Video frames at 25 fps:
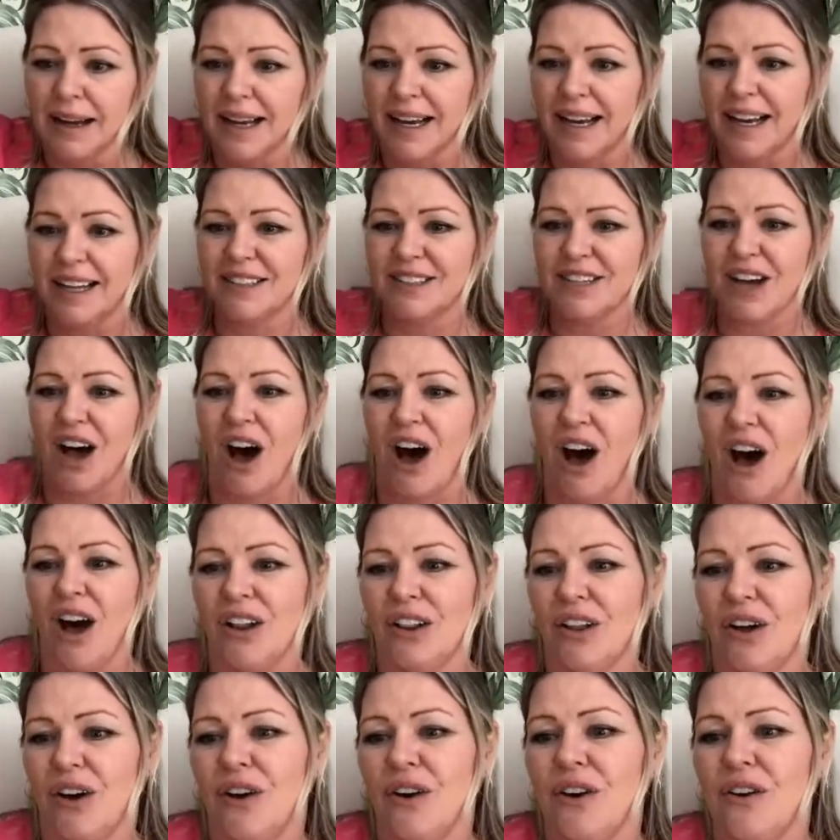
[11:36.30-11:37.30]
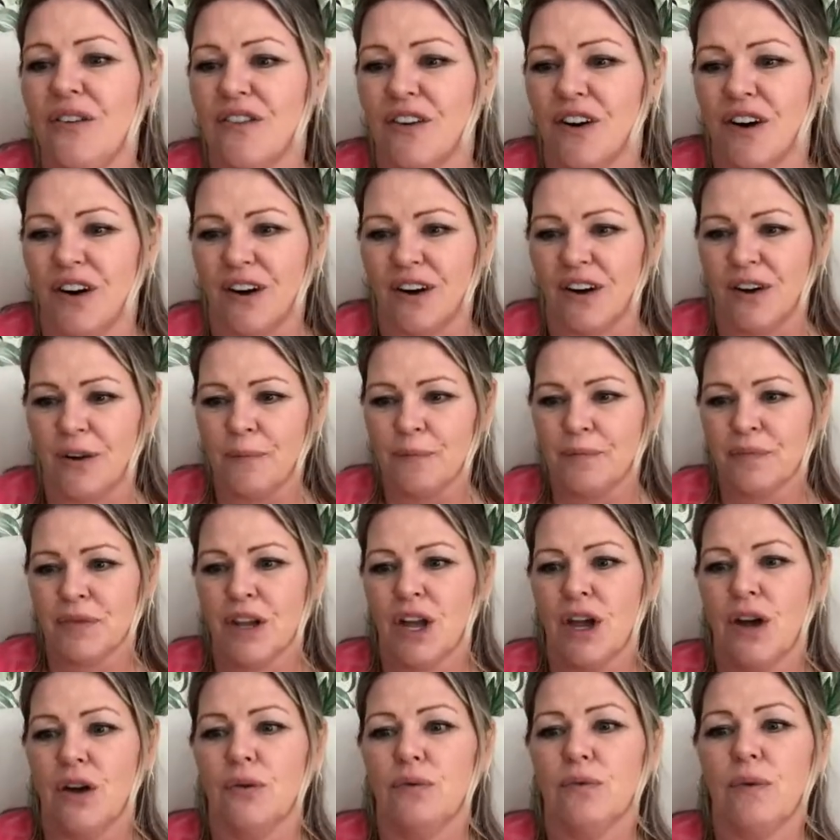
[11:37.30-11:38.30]
it's all over,
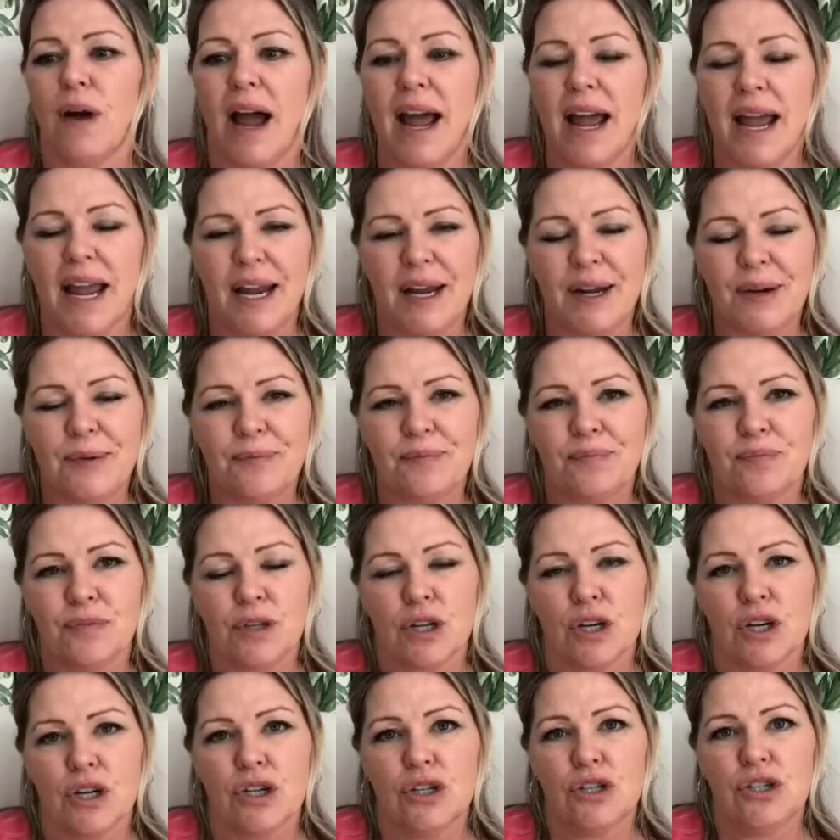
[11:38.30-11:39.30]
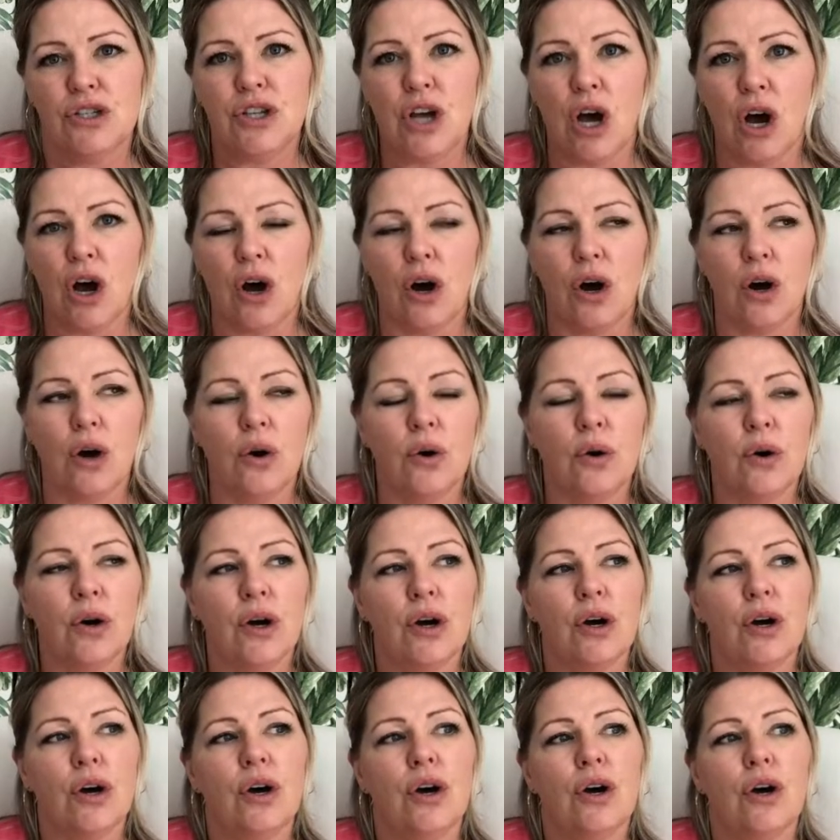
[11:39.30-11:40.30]
right? So
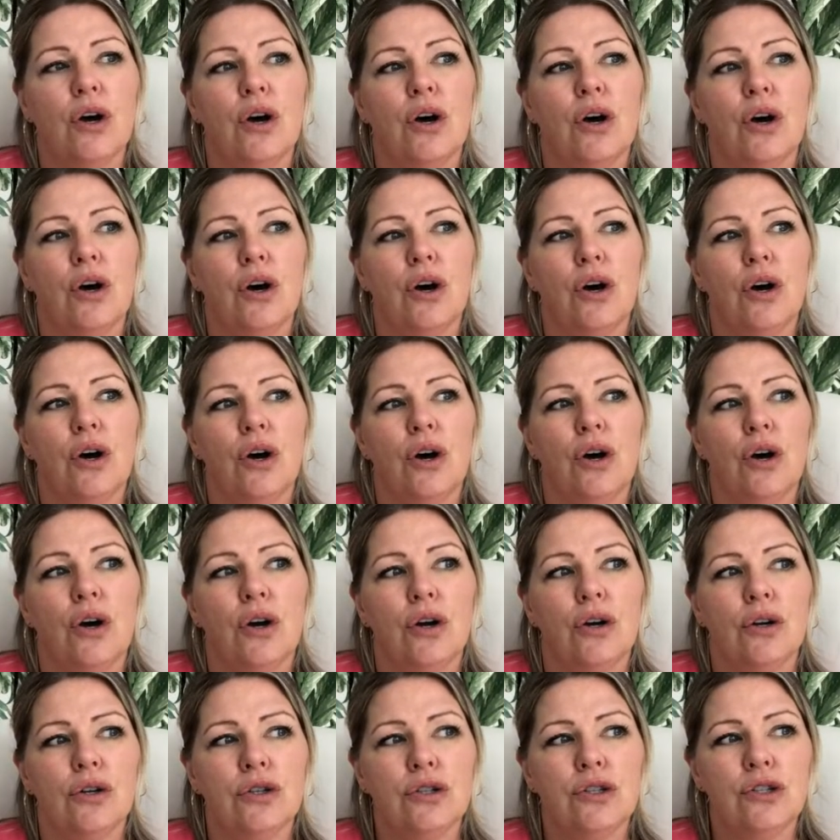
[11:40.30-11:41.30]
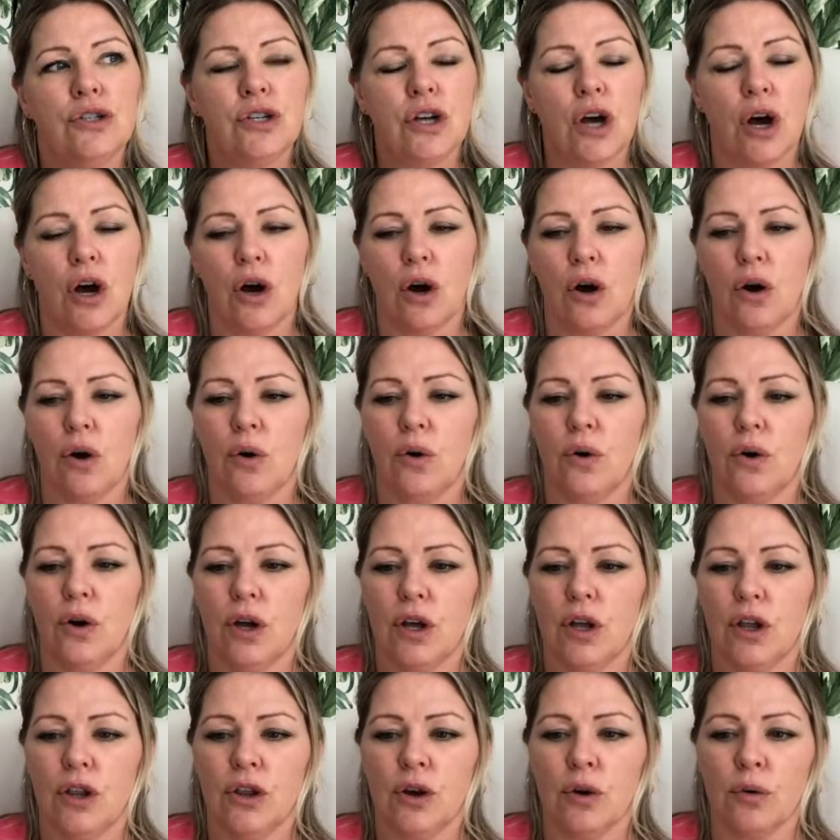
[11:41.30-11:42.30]

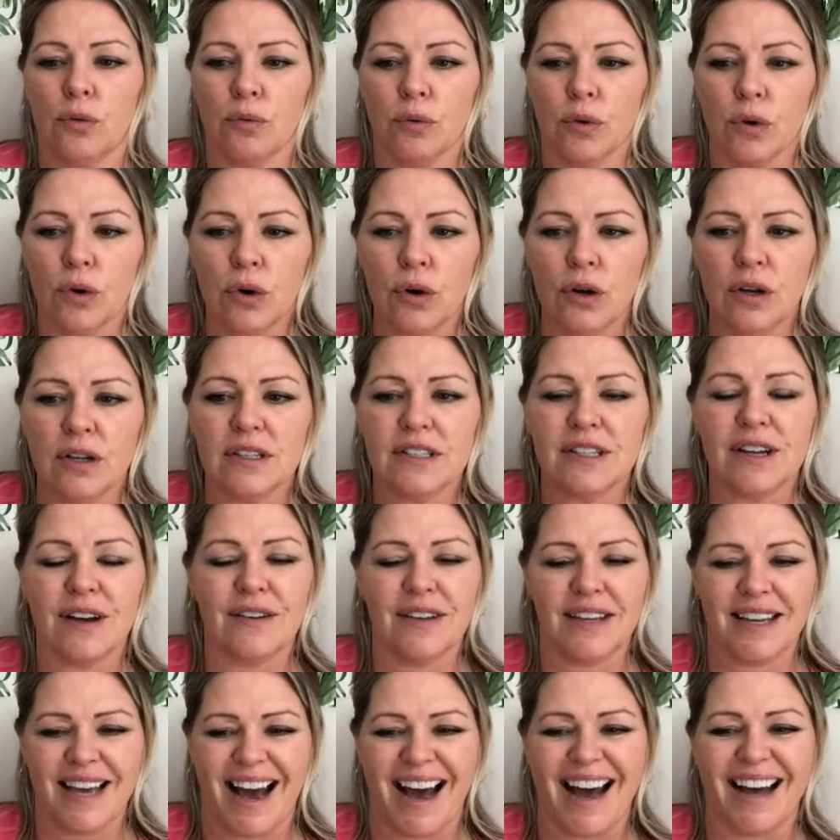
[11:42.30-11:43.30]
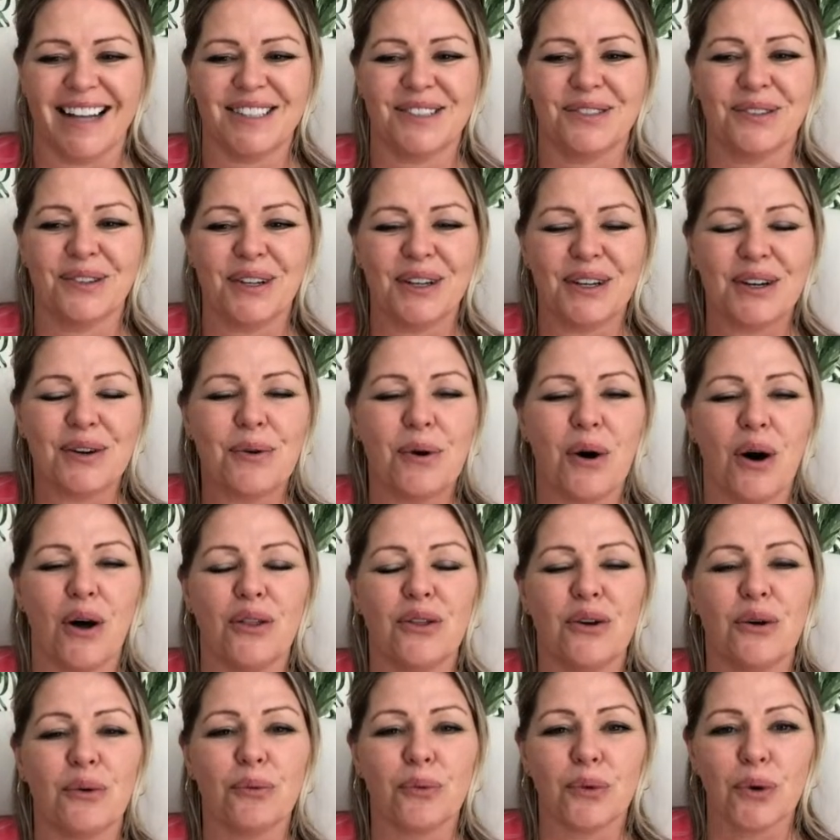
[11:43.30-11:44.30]
the rules of, it's really cool.
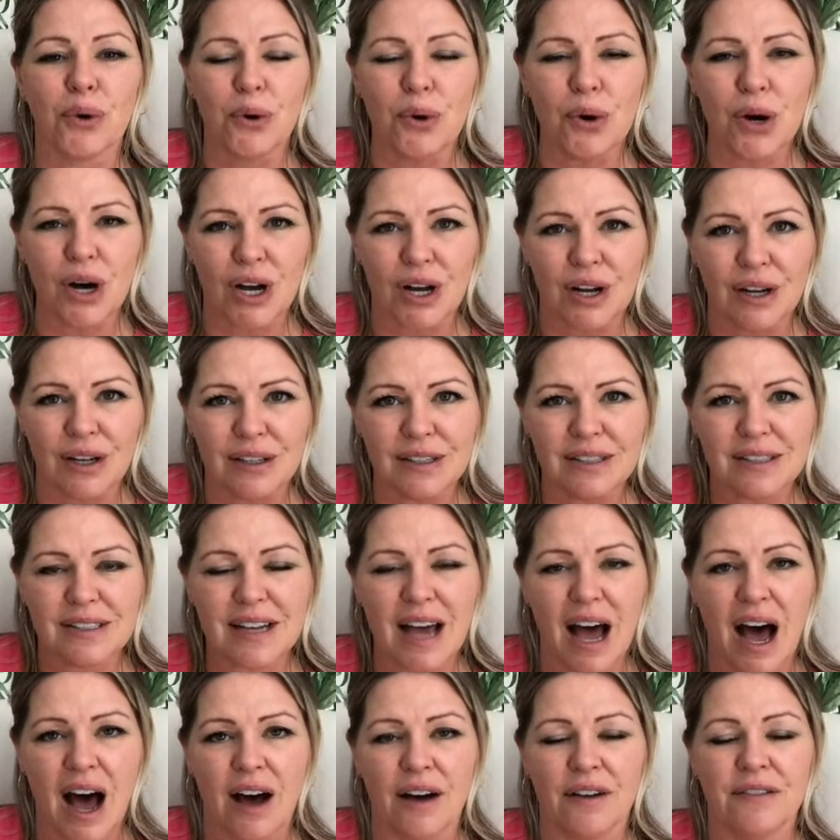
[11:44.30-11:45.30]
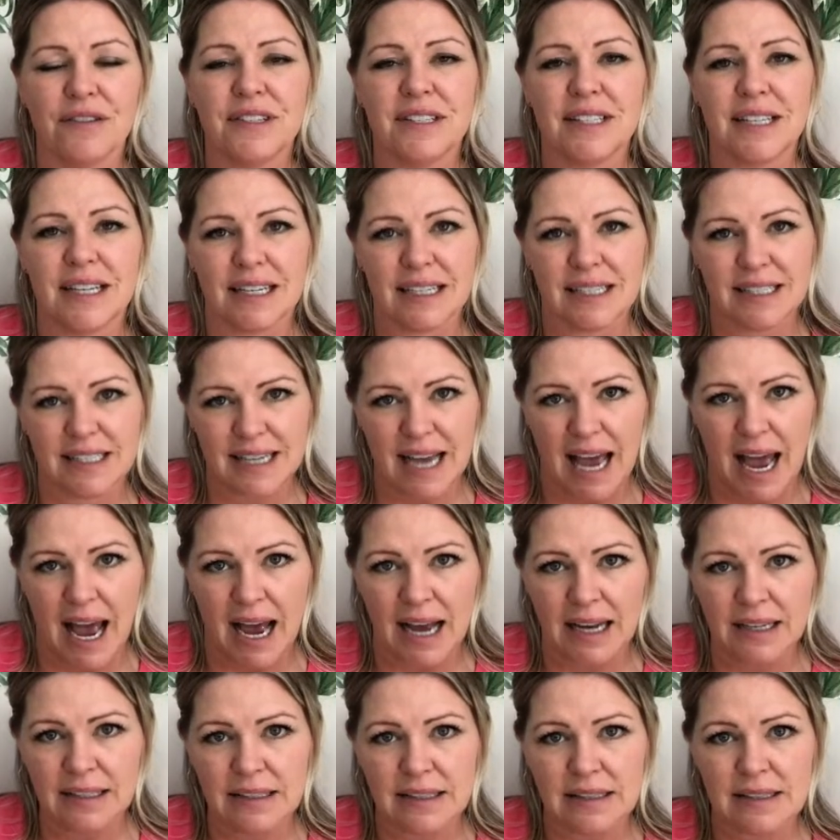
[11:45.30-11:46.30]
The rules of
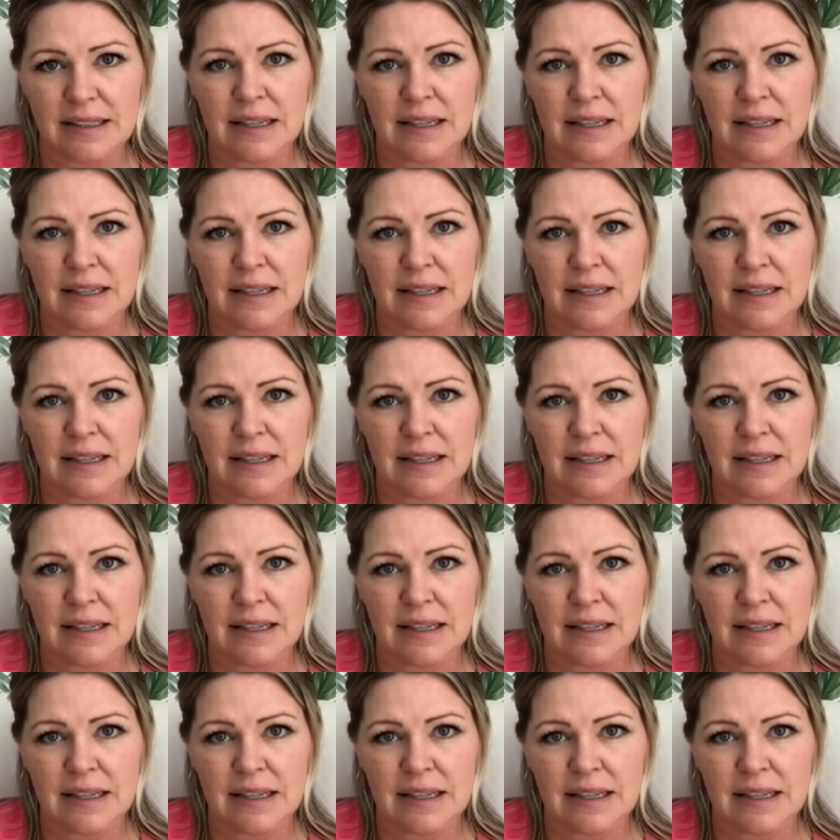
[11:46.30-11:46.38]
success,